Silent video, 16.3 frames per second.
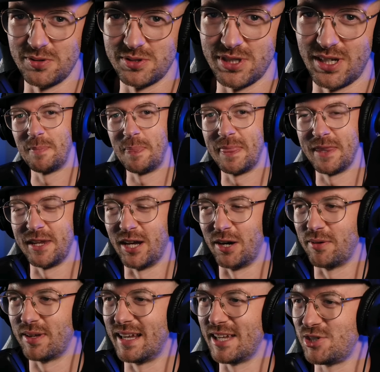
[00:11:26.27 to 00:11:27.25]
So,
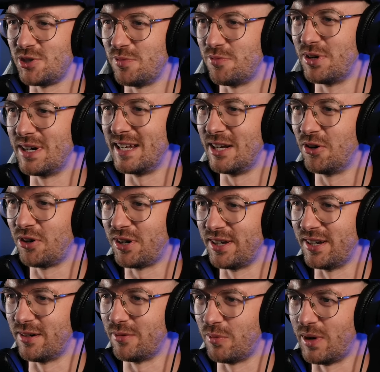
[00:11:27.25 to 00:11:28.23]
unless you're really looking
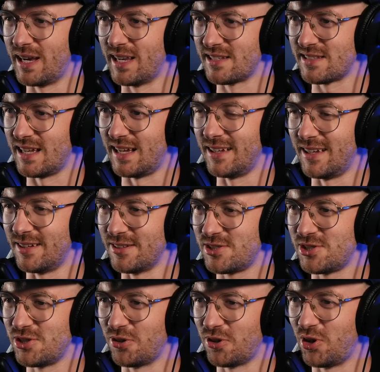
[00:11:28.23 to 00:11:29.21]
at where's that
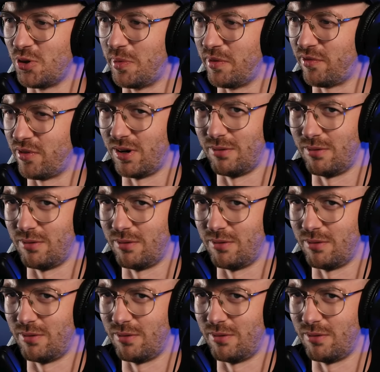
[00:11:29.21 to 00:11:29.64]
sun coming from.